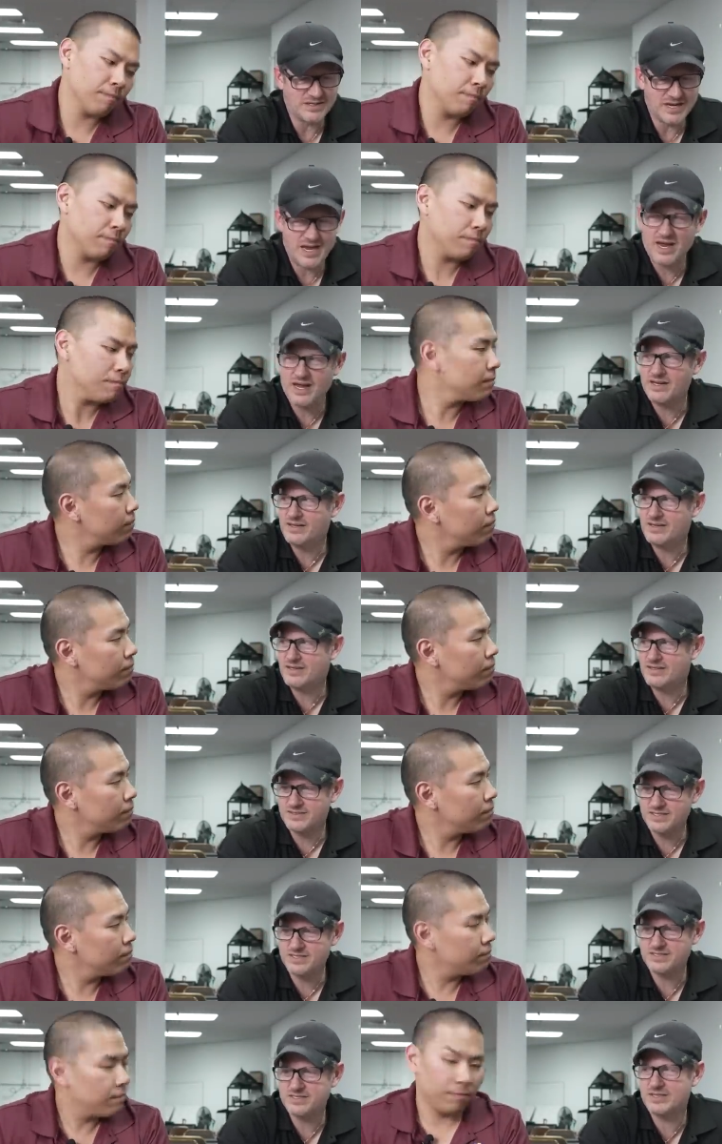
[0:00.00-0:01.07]
Speaker 1: and the
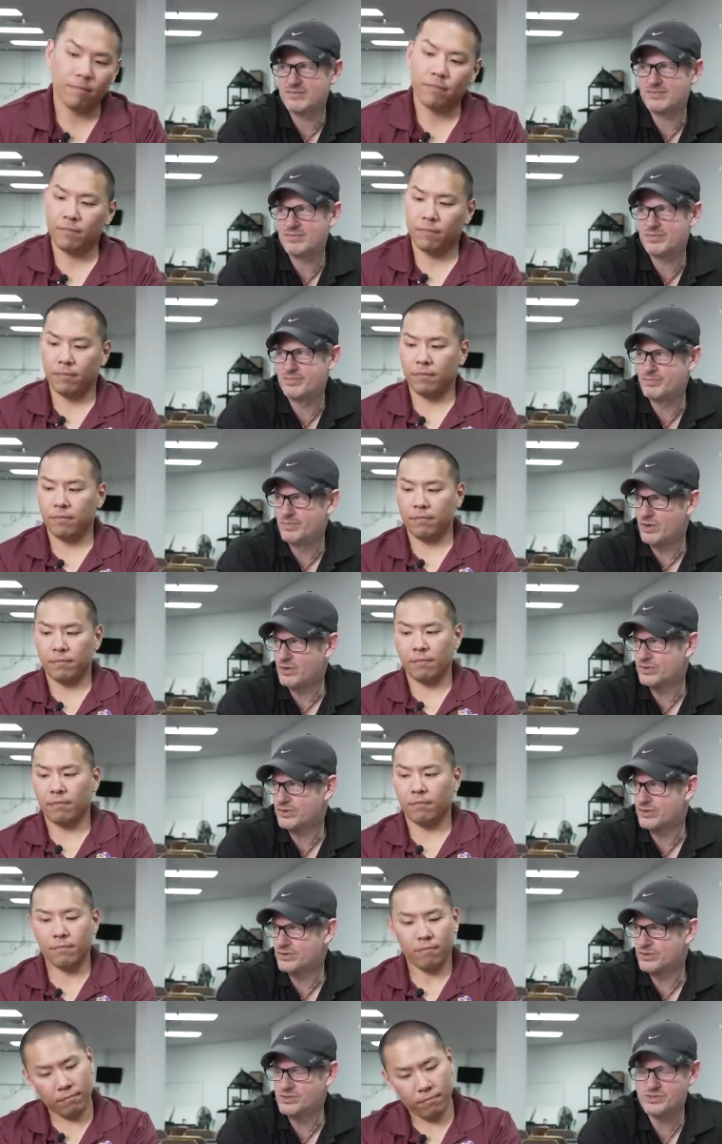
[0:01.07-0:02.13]
system both
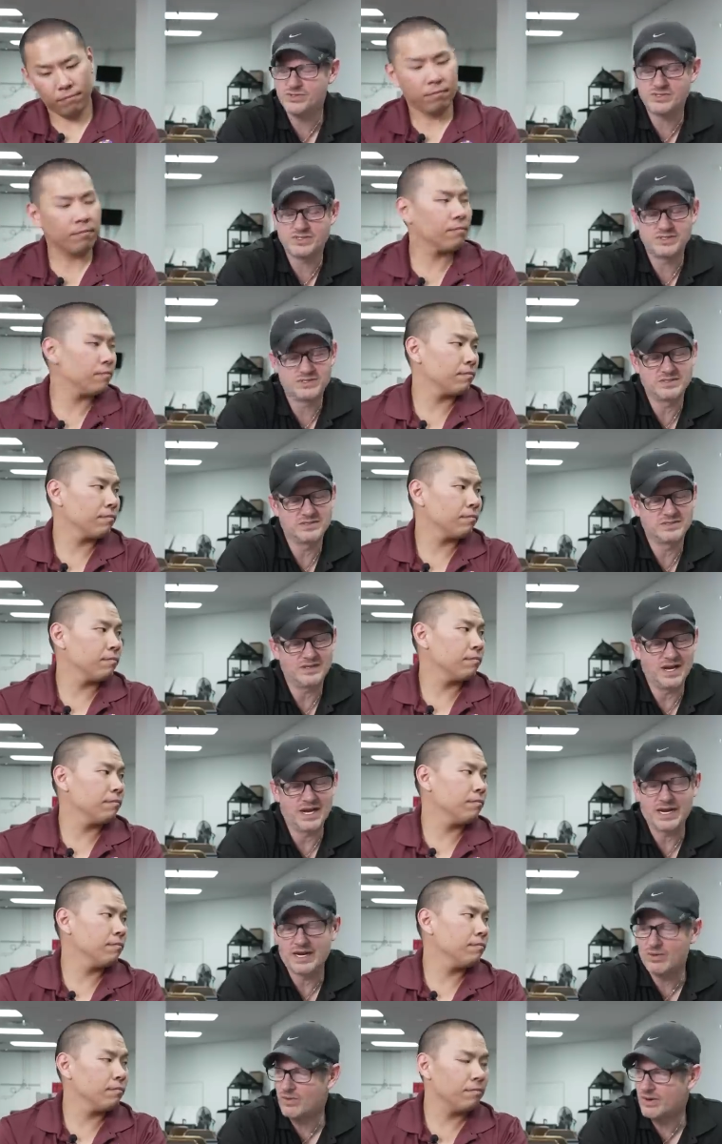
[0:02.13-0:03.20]
lose,
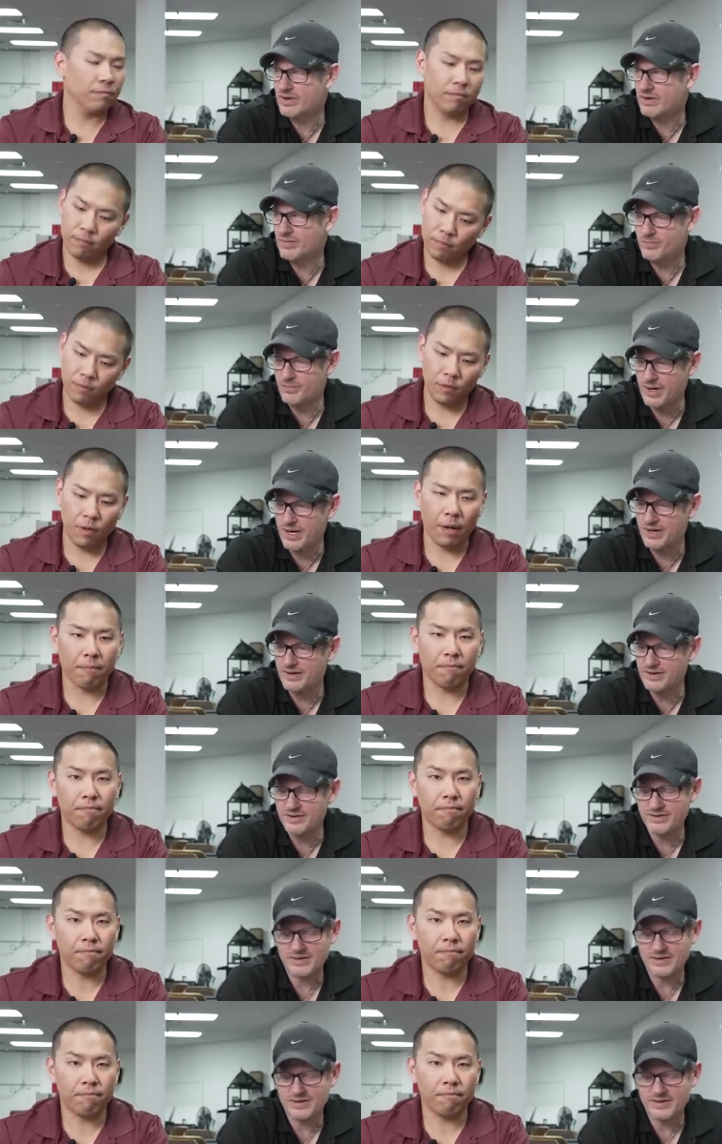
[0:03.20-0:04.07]
I gotta wonder. But